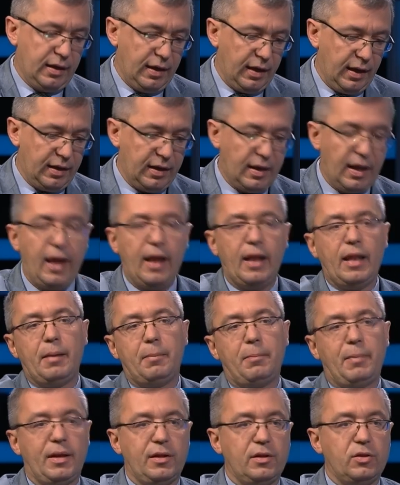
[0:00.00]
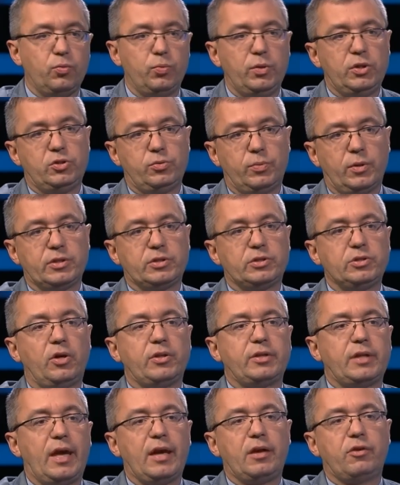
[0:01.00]
any element which was
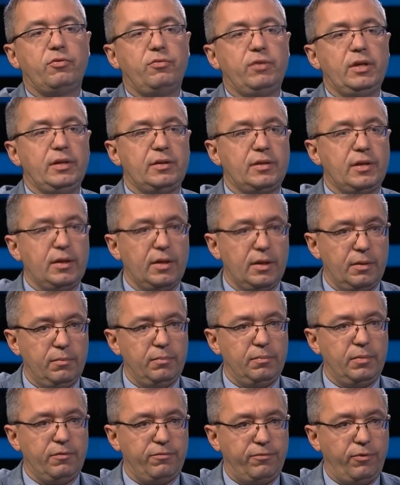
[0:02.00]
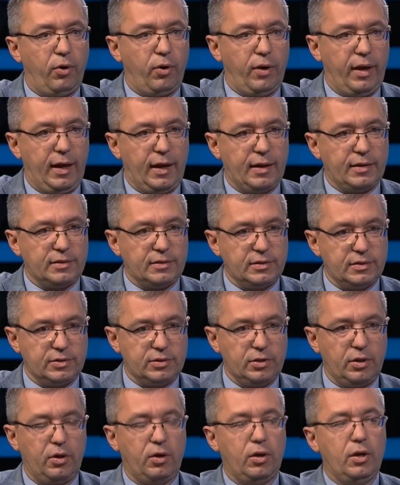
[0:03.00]
not agreed beforehand.
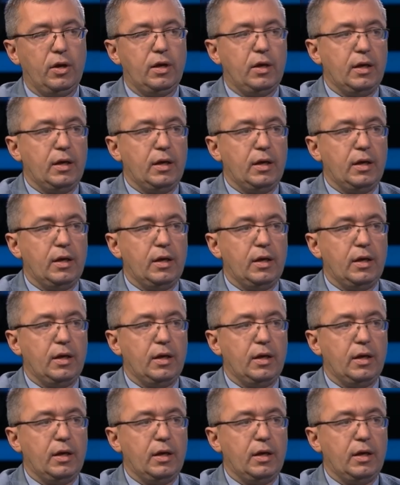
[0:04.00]
So.